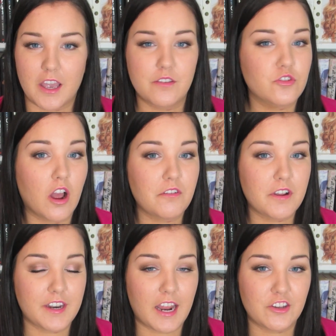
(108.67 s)
And the
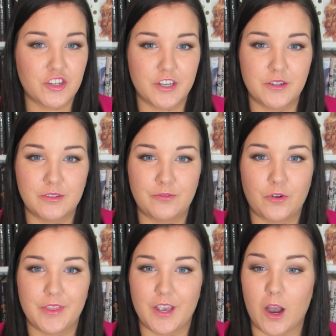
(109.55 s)
genre that I chose
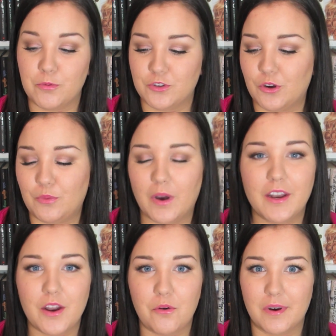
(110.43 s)
for the optional
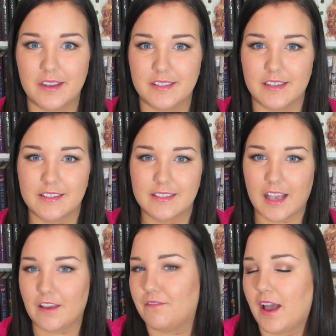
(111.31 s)
one was
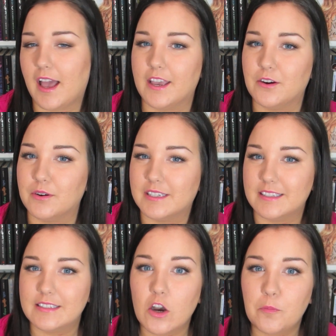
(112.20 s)
sci-fi or
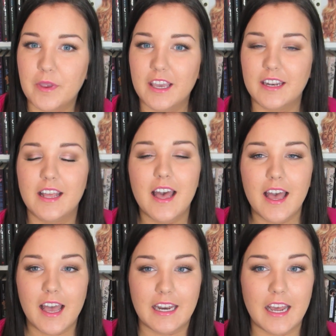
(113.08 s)
dystopian,
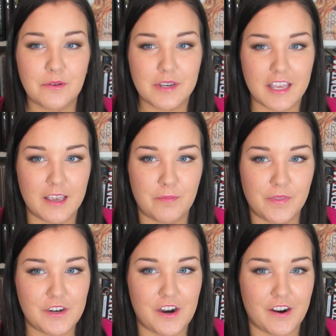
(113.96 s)
and I would
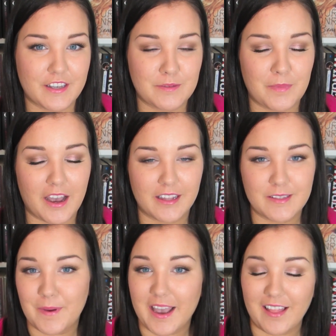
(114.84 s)
keep The Darkest
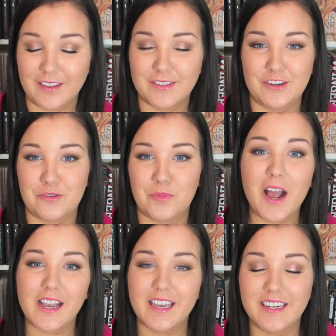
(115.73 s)
Minds by Alexandra
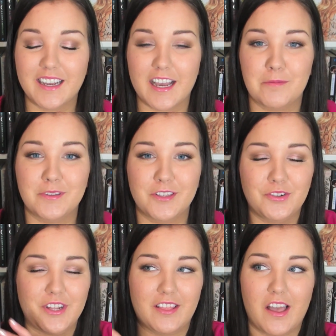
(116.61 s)
Bracken. I
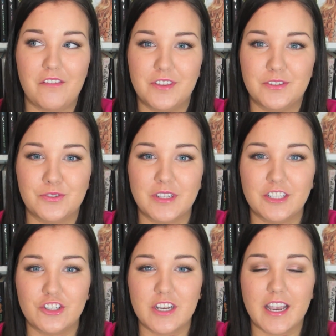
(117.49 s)
absolutely love this
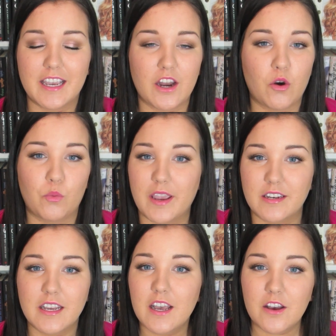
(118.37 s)
trilogy. I cannot
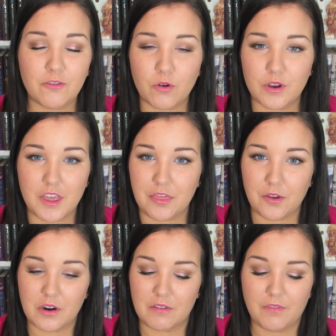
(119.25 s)
wait for the
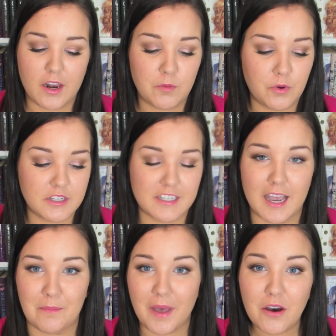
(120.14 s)
third and final book to
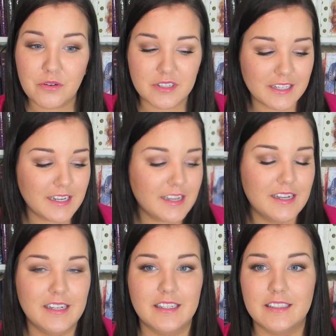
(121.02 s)
come out.
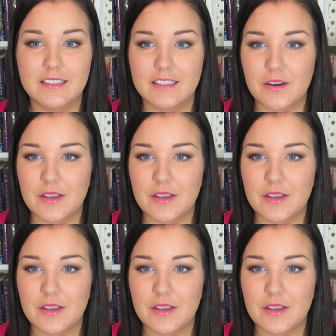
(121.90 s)
So